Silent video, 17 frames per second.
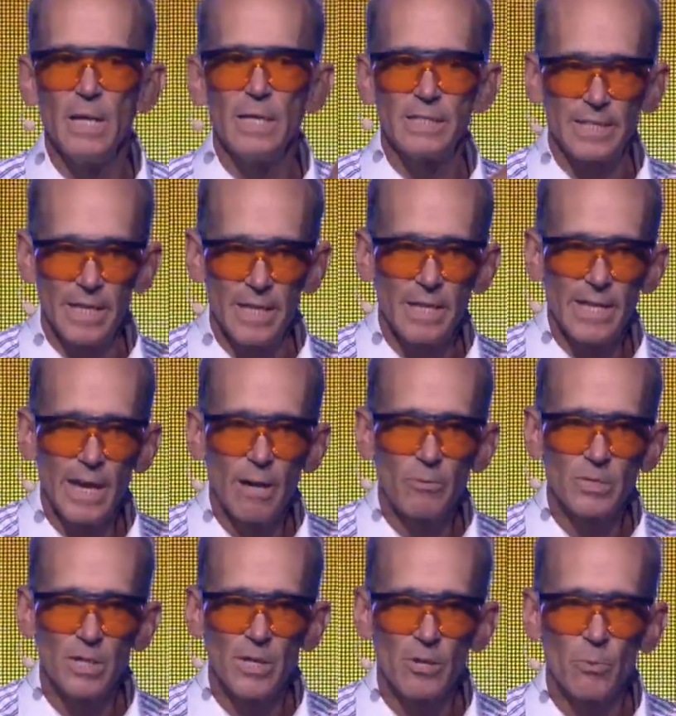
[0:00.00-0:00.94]
Sitting down
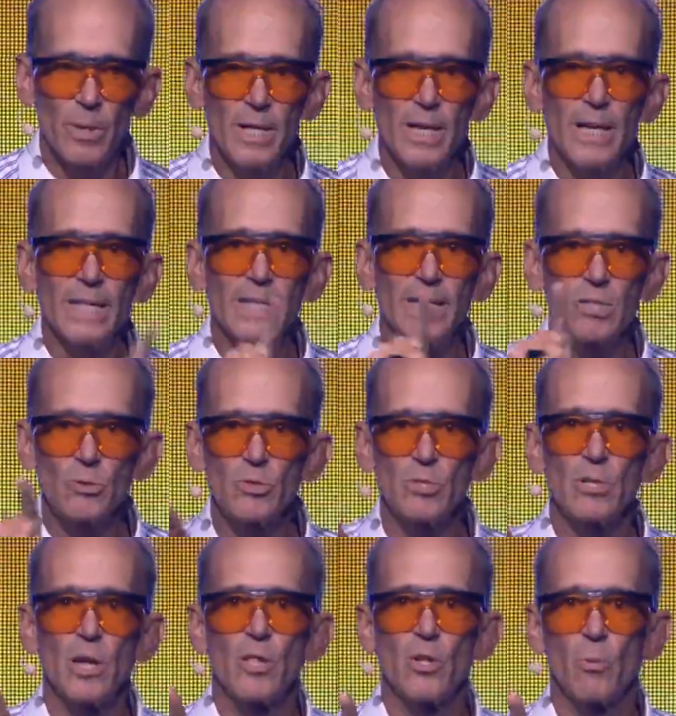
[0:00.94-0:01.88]
was the other one. This
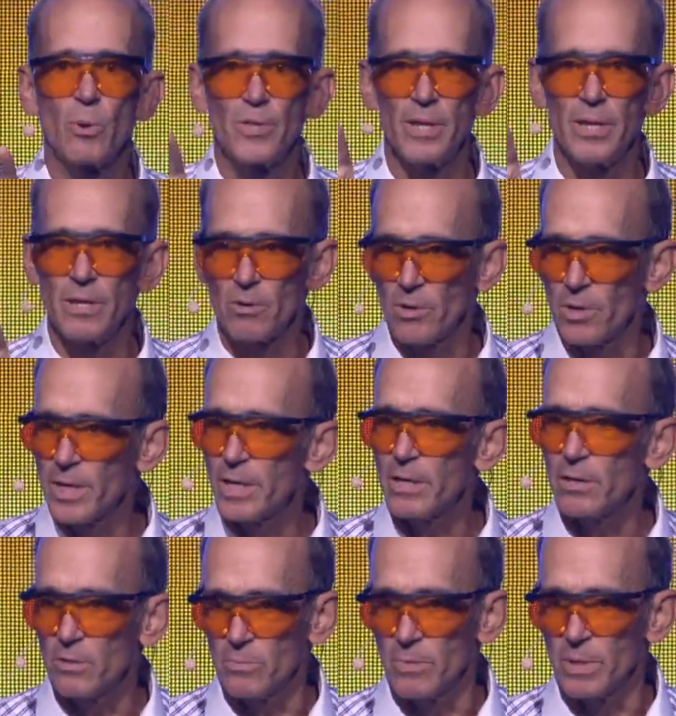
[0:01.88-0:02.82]
was the other one that nearly
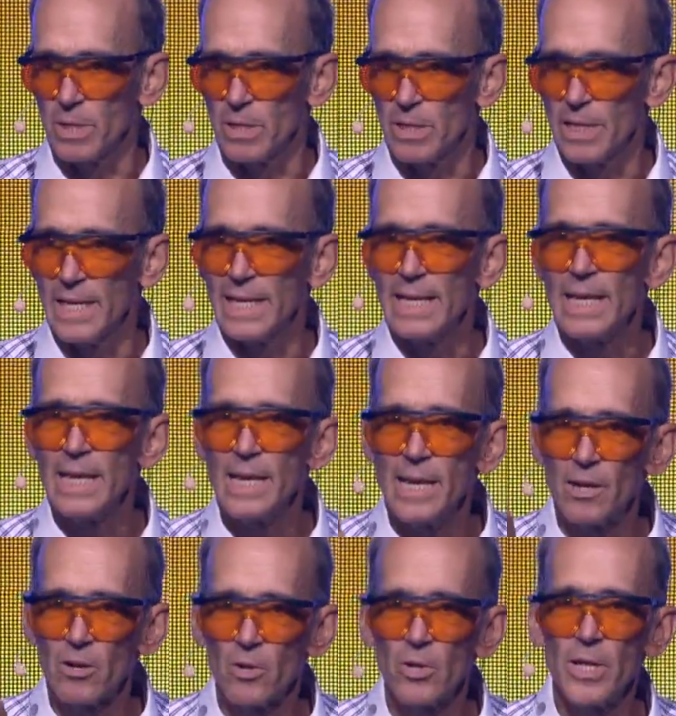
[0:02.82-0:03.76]
killed me. It
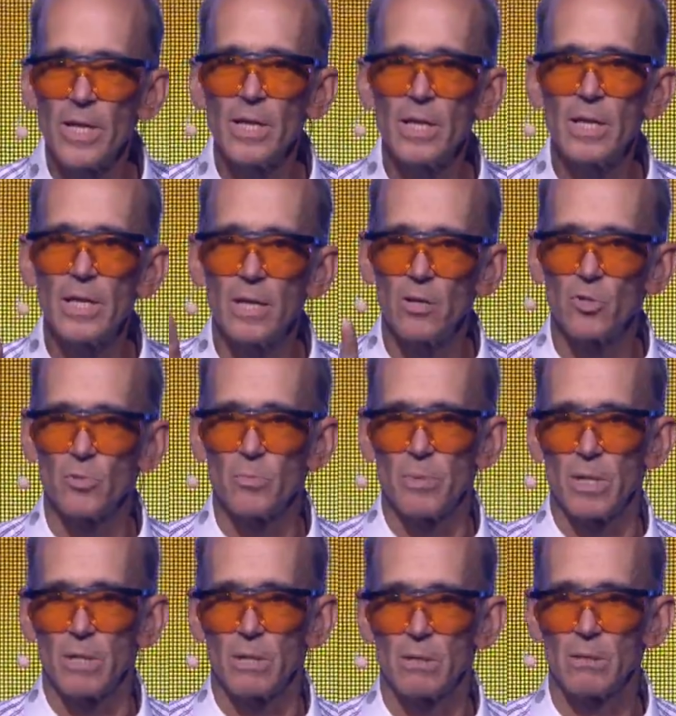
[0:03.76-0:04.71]
nearly killed
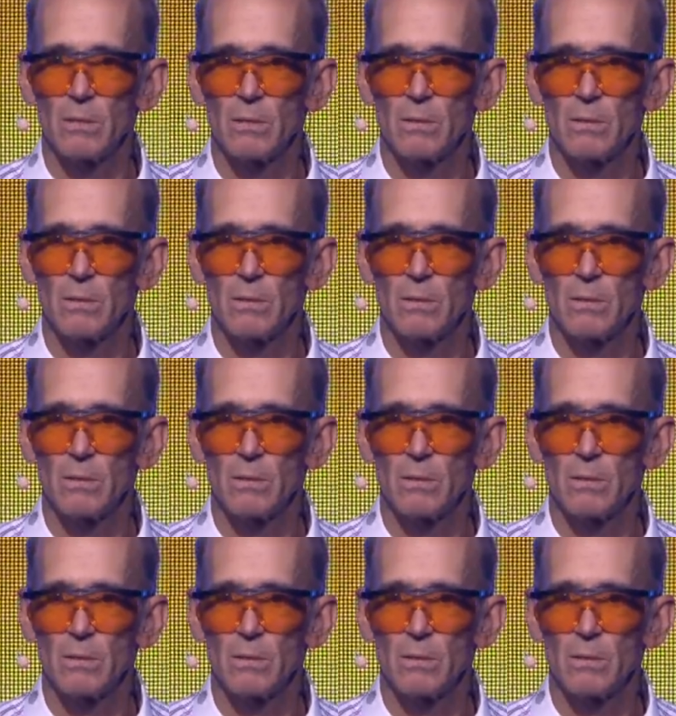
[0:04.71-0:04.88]
me.